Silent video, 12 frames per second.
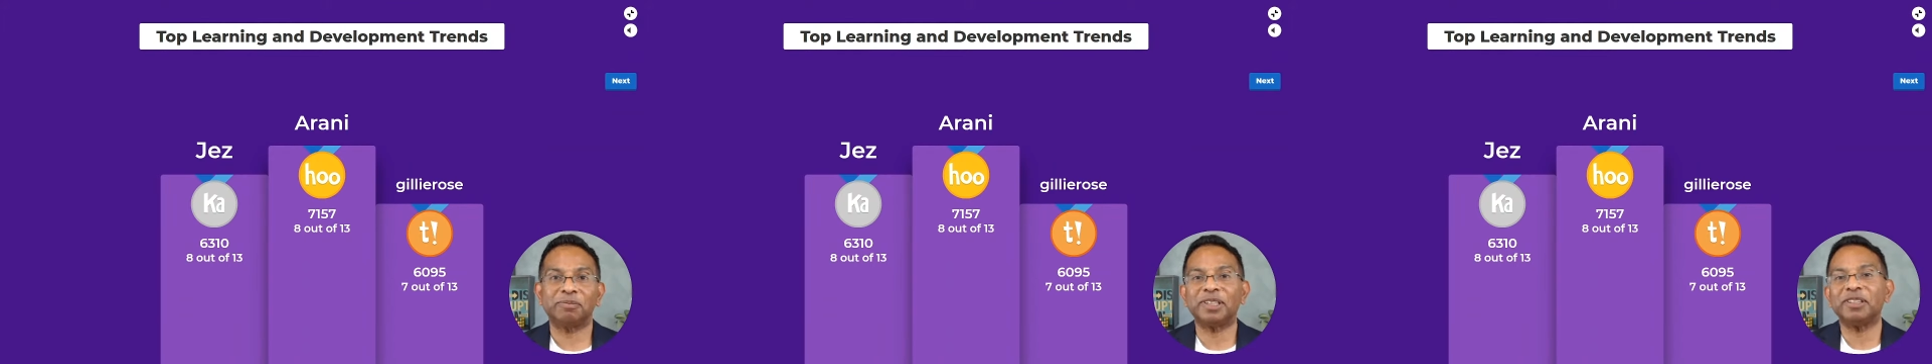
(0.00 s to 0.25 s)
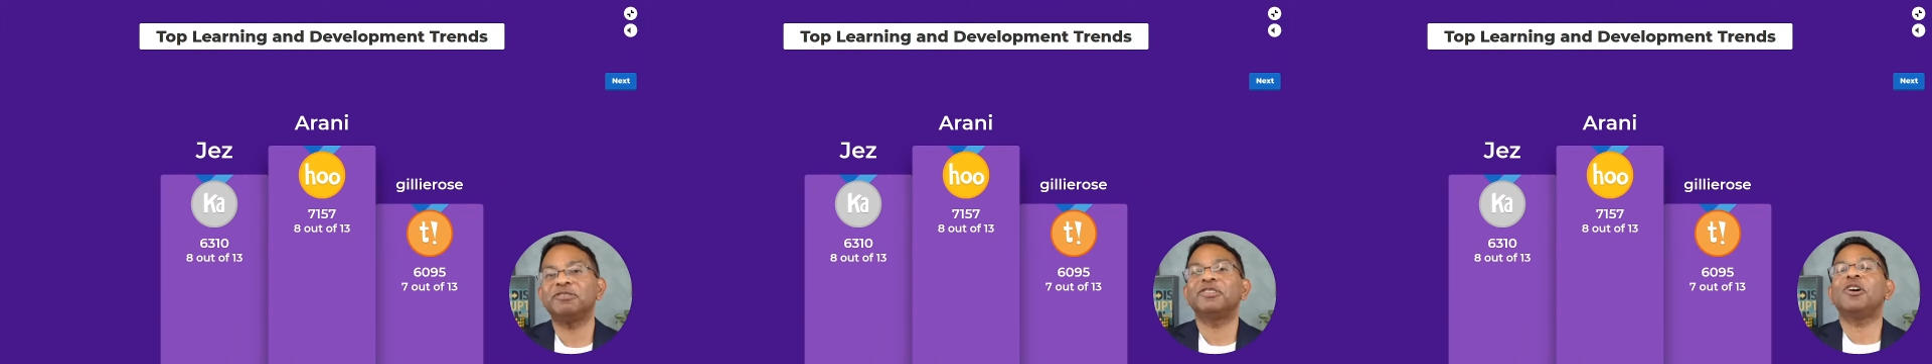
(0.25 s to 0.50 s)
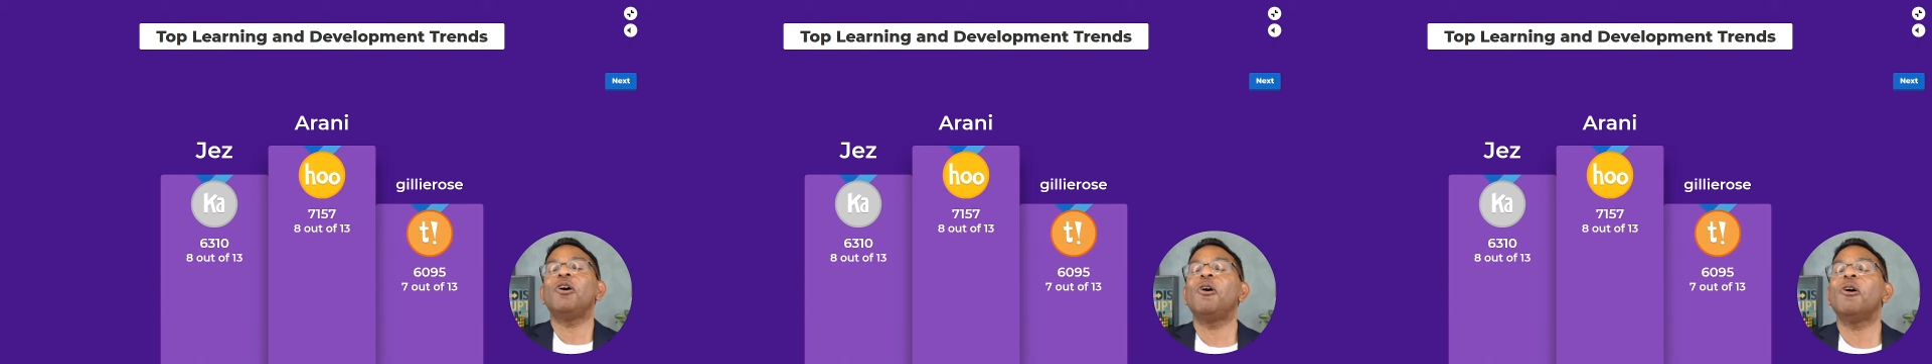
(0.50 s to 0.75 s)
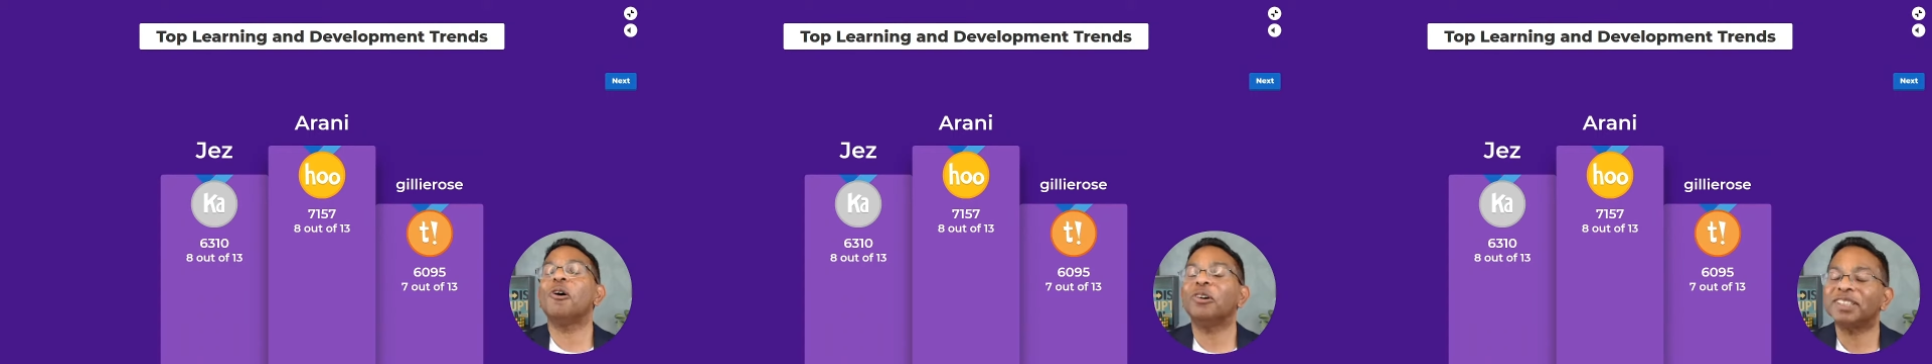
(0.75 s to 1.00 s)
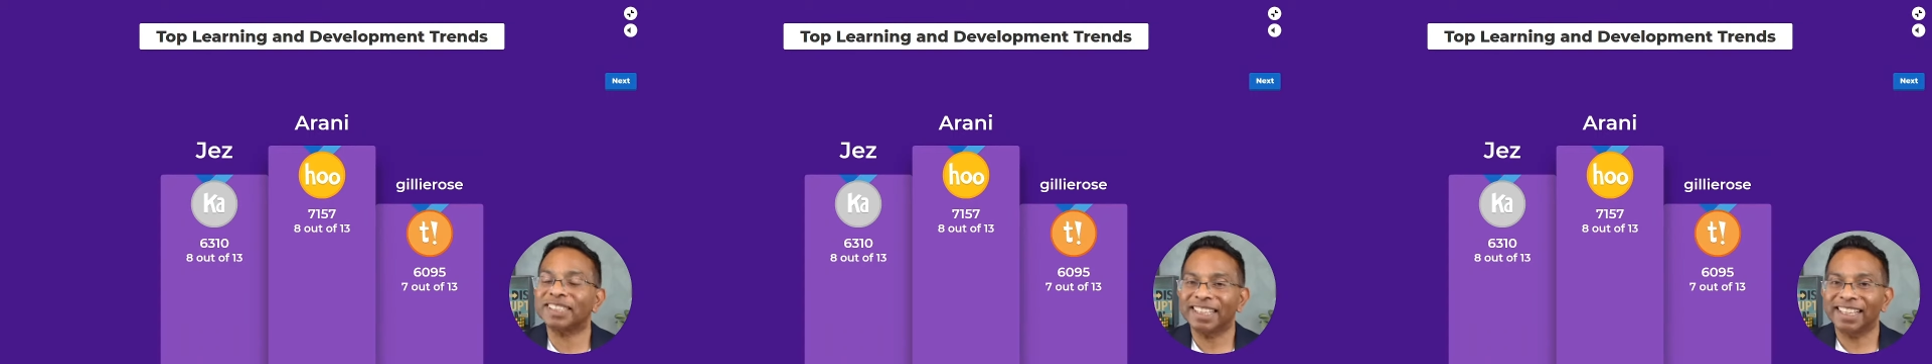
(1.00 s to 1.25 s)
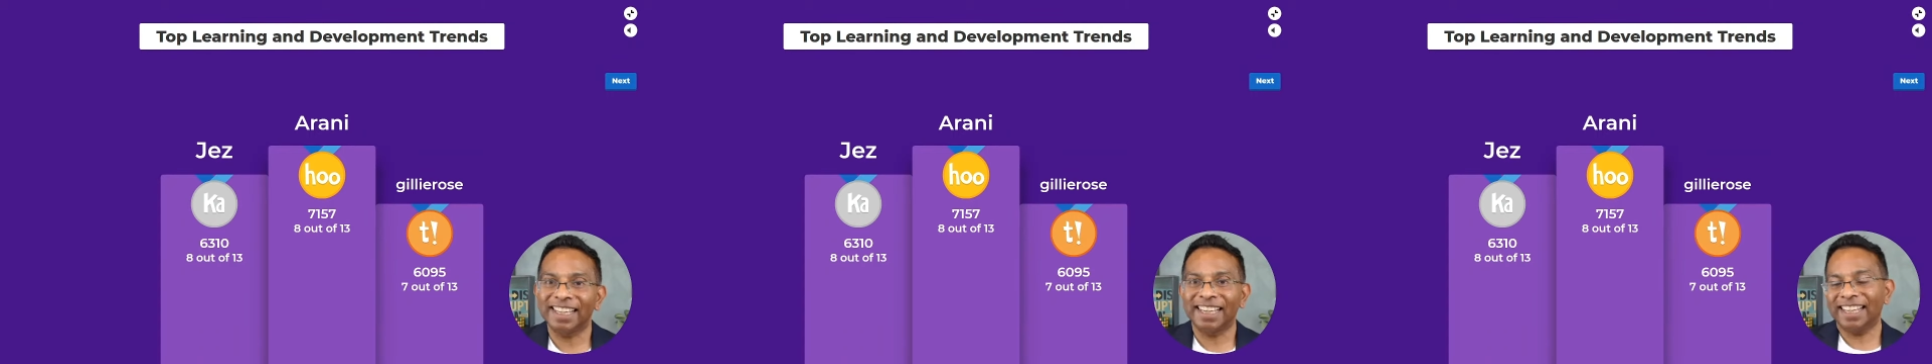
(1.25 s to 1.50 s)
But of course,
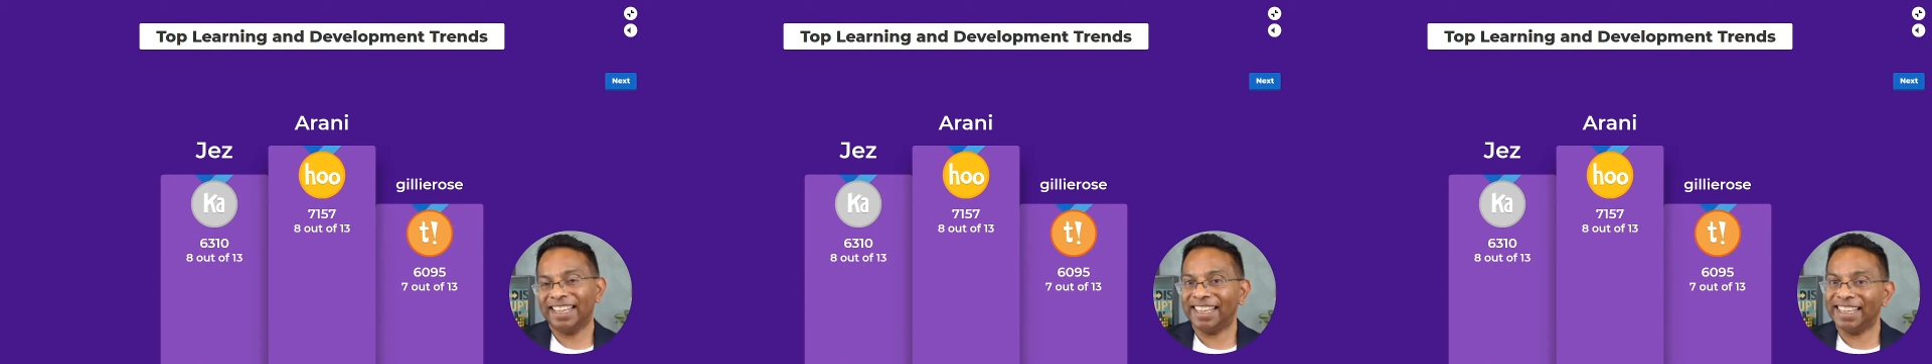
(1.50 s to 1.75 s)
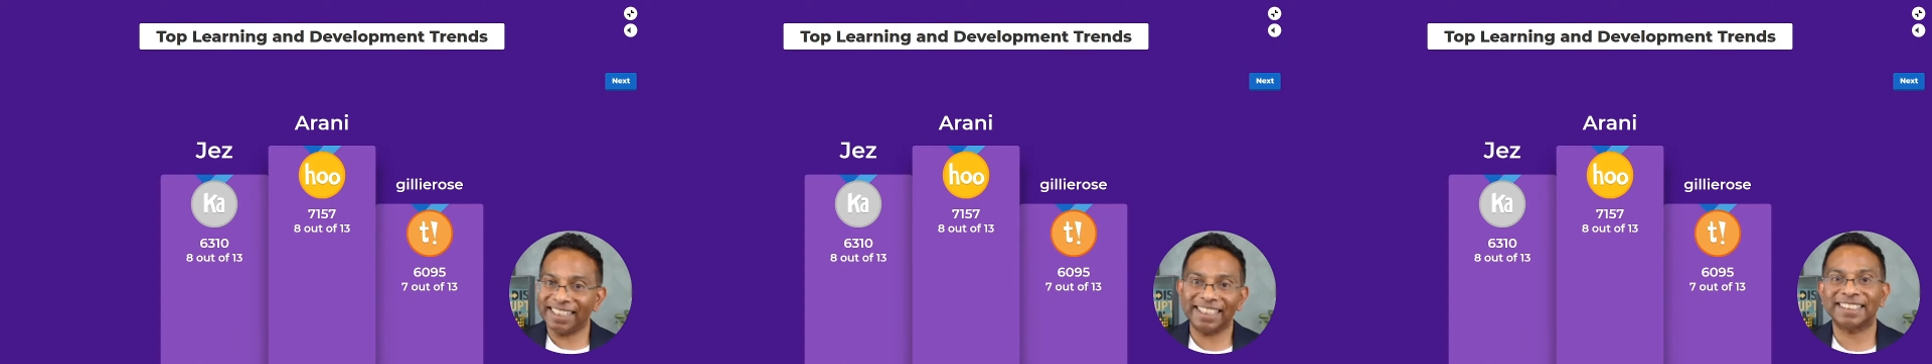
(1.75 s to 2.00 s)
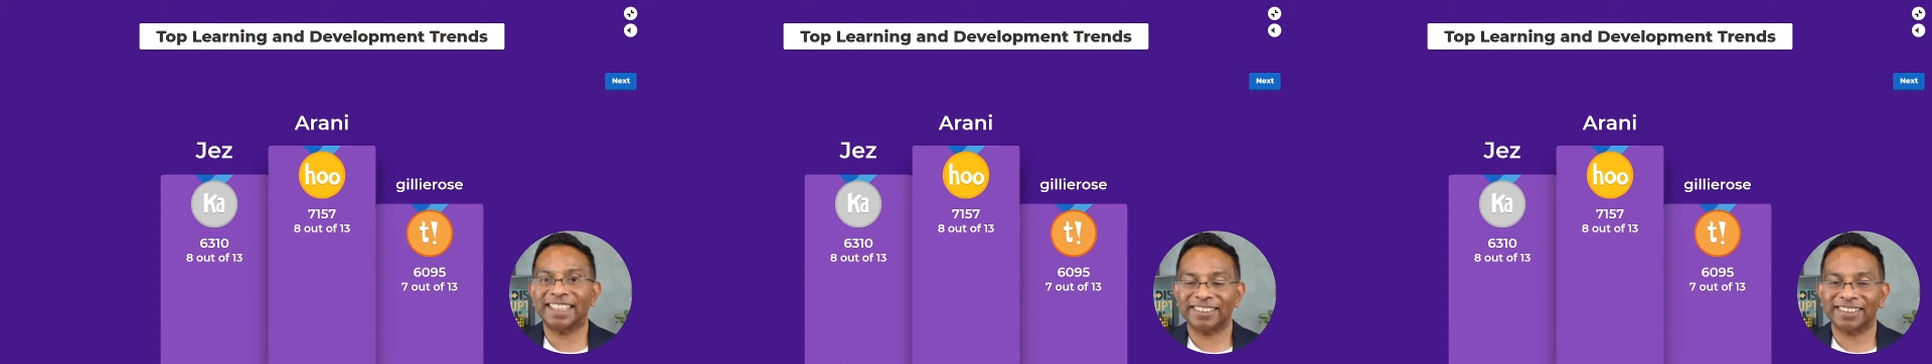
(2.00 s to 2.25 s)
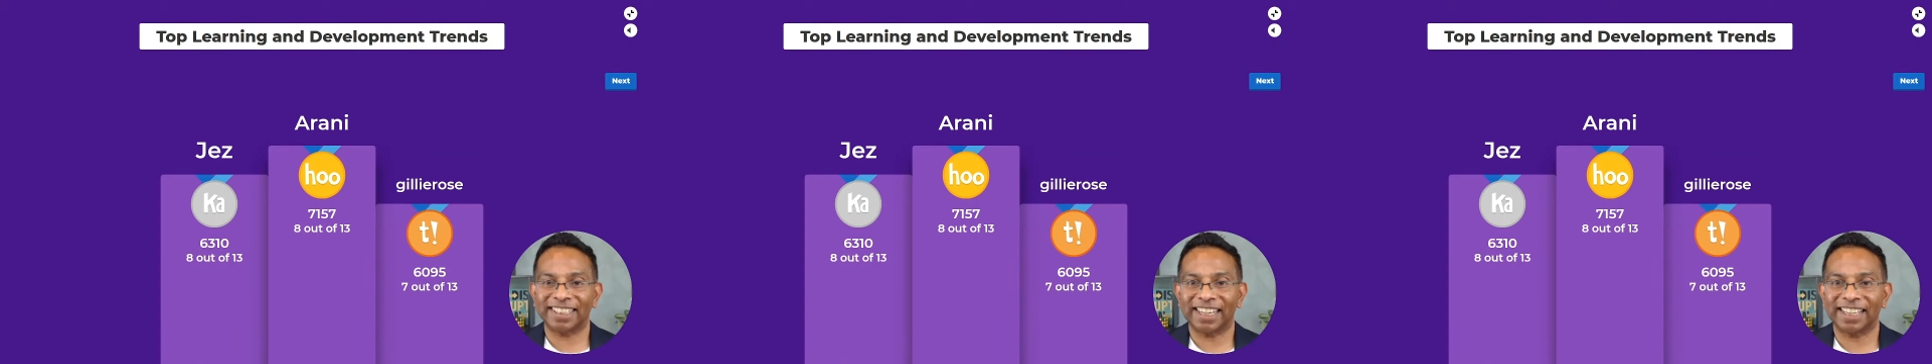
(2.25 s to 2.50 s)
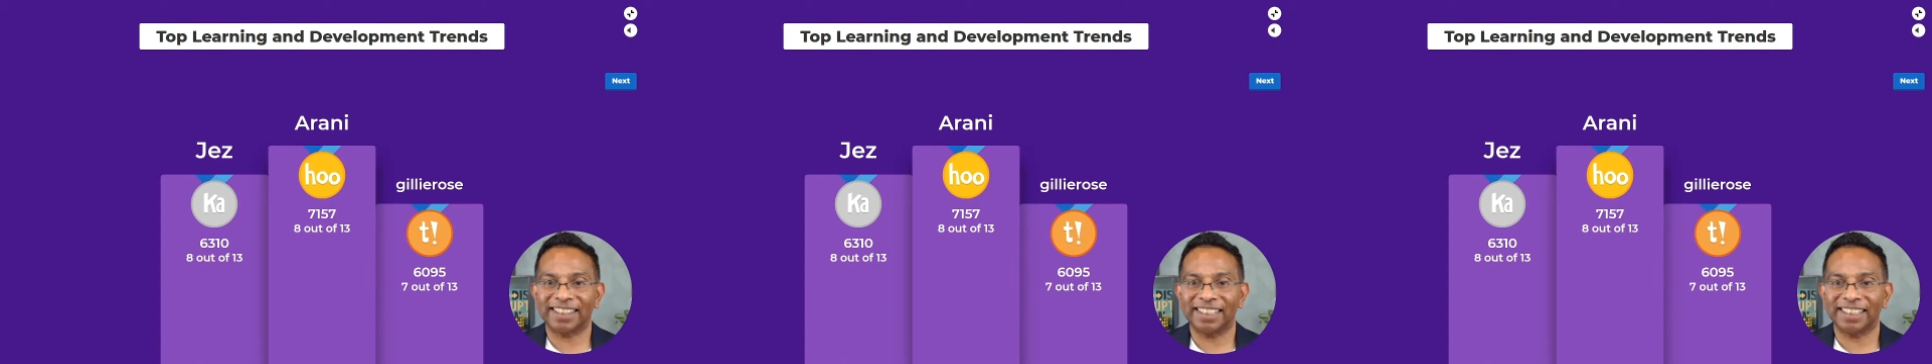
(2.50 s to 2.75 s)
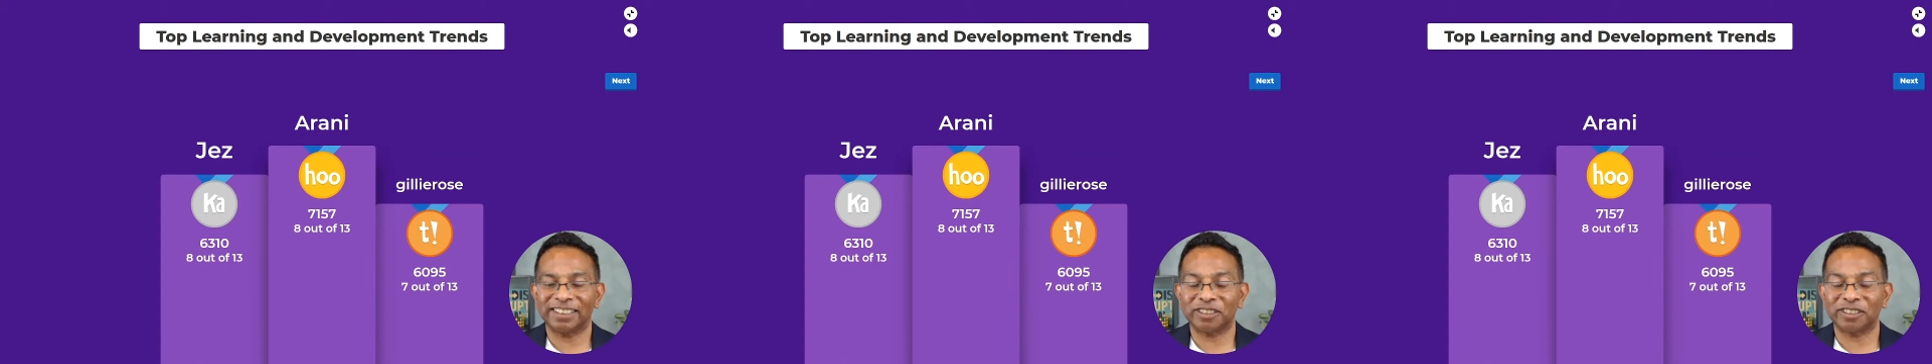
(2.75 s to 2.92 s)
in a session like this,